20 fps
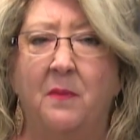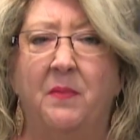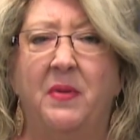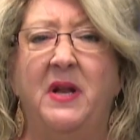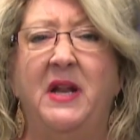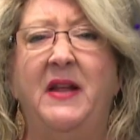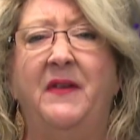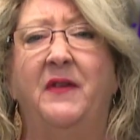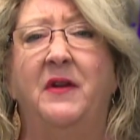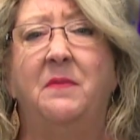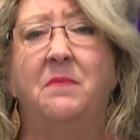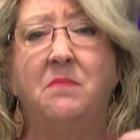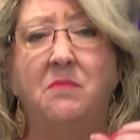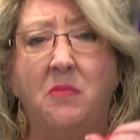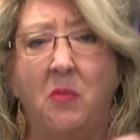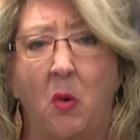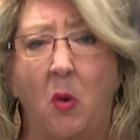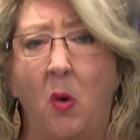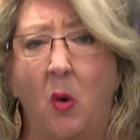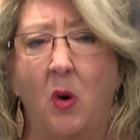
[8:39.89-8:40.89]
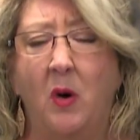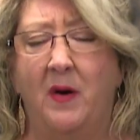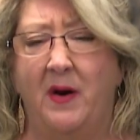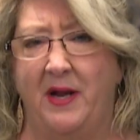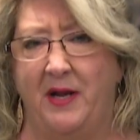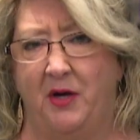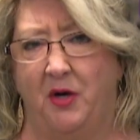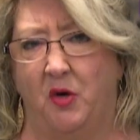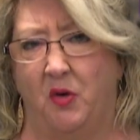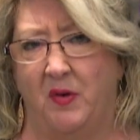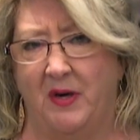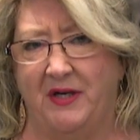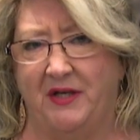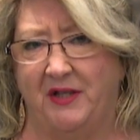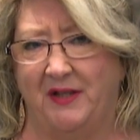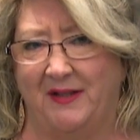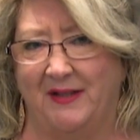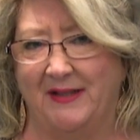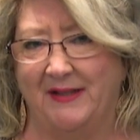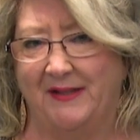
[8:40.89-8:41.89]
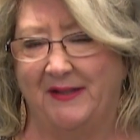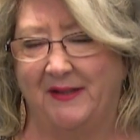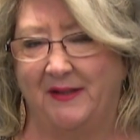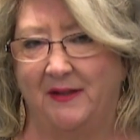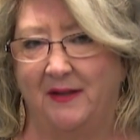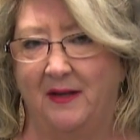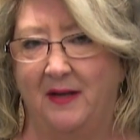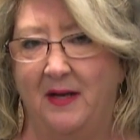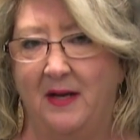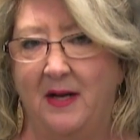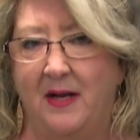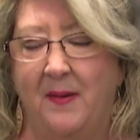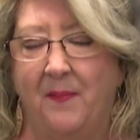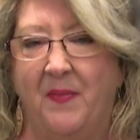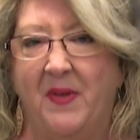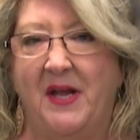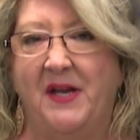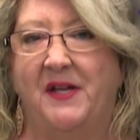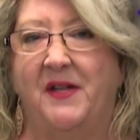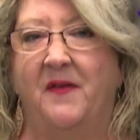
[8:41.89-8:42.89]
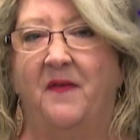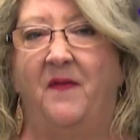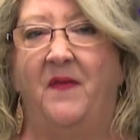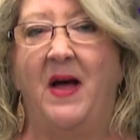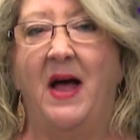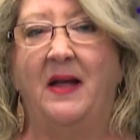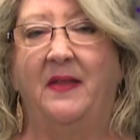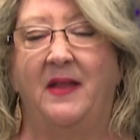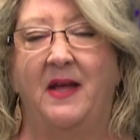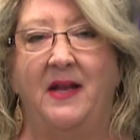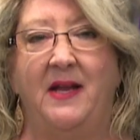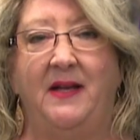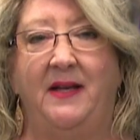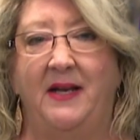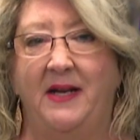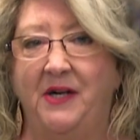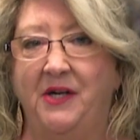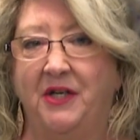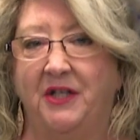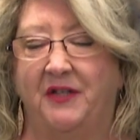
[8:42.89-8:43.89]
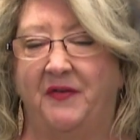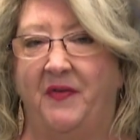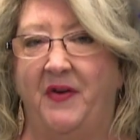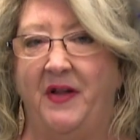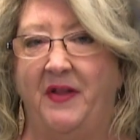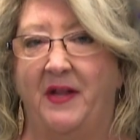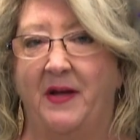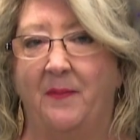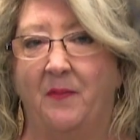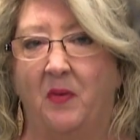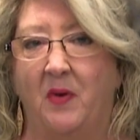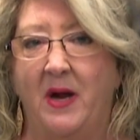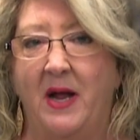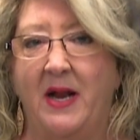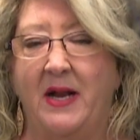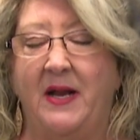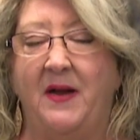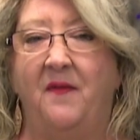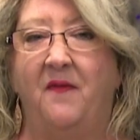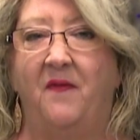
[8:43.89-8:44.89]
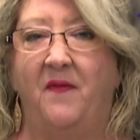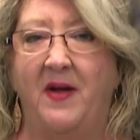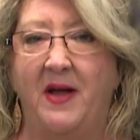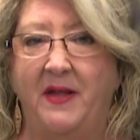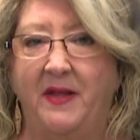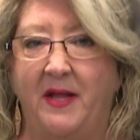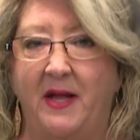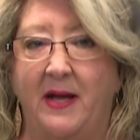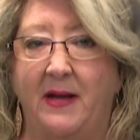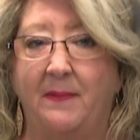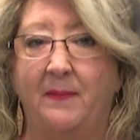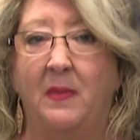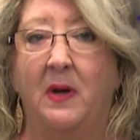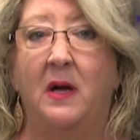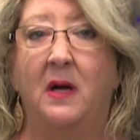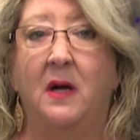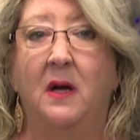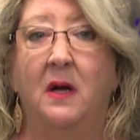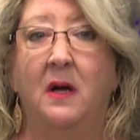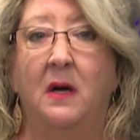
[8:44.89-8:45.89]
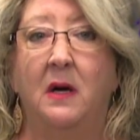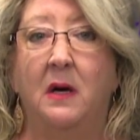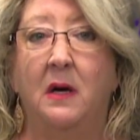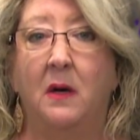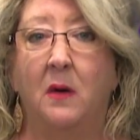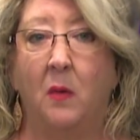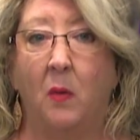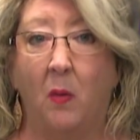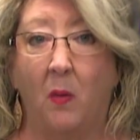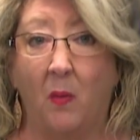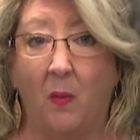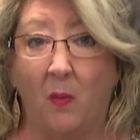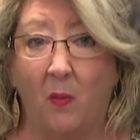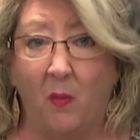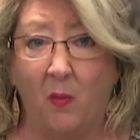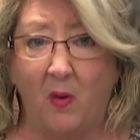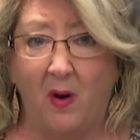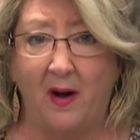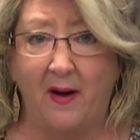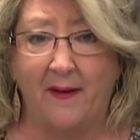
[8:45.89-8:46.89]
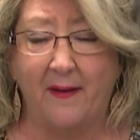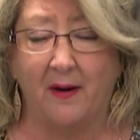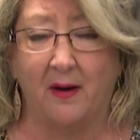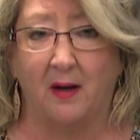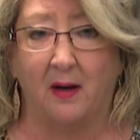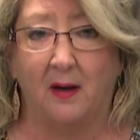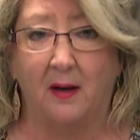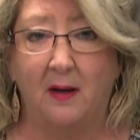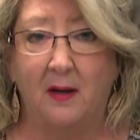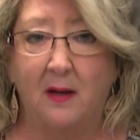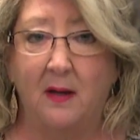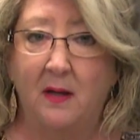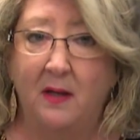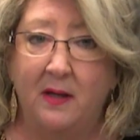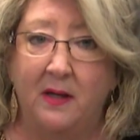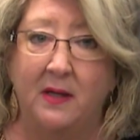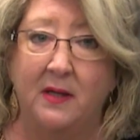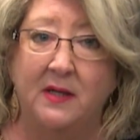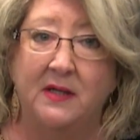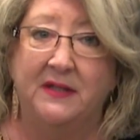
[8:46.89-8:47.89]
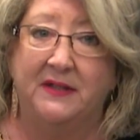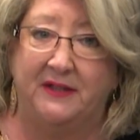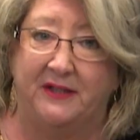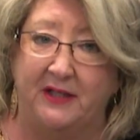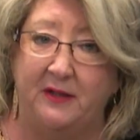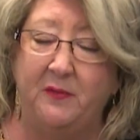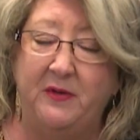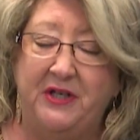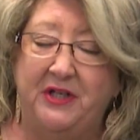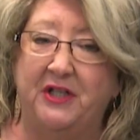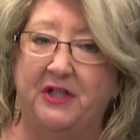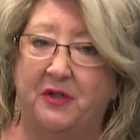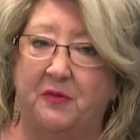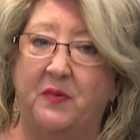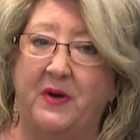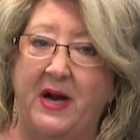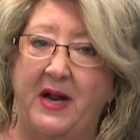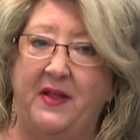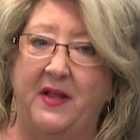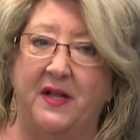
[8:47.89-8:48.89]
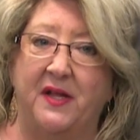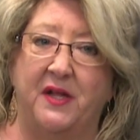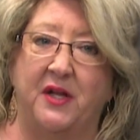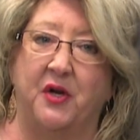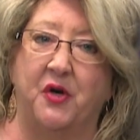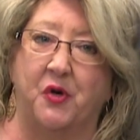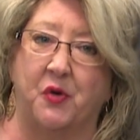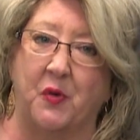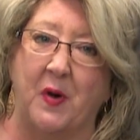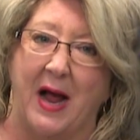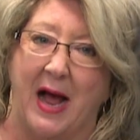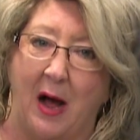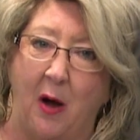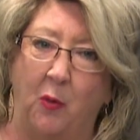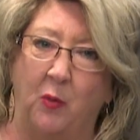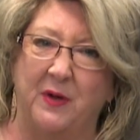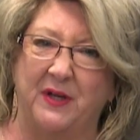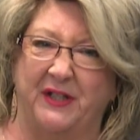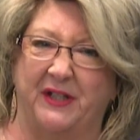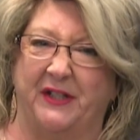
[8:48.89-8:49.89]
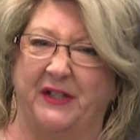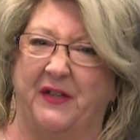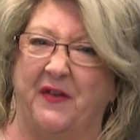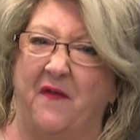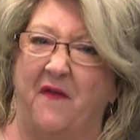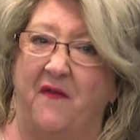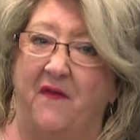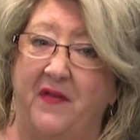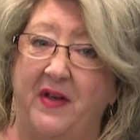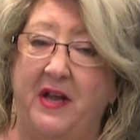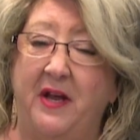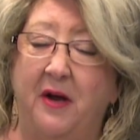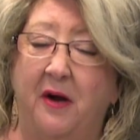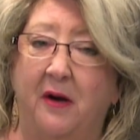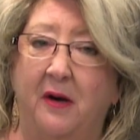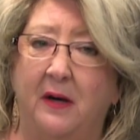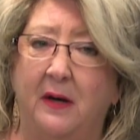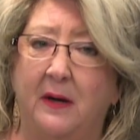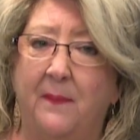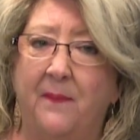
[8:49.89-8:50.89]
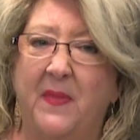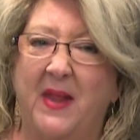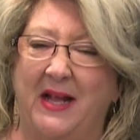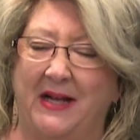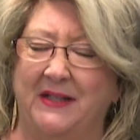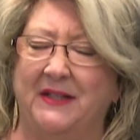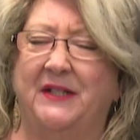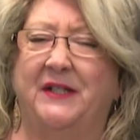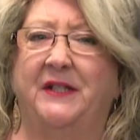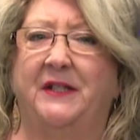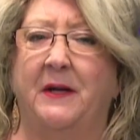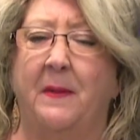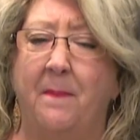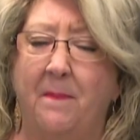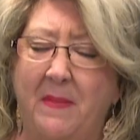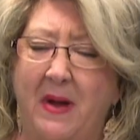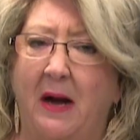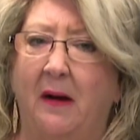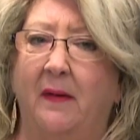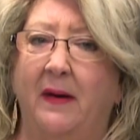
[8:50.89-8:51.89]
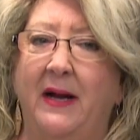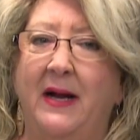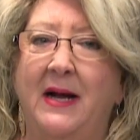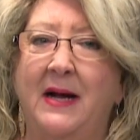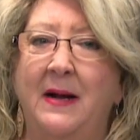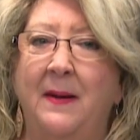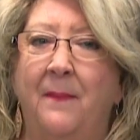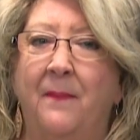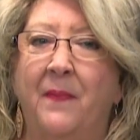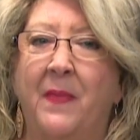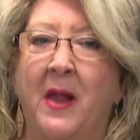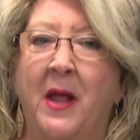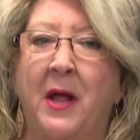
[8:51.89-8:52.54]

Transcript: But even more incredulous is the fact that he didn't just feed them bread, he fed them water. Didn't we just read that the drought was severe in Samaria?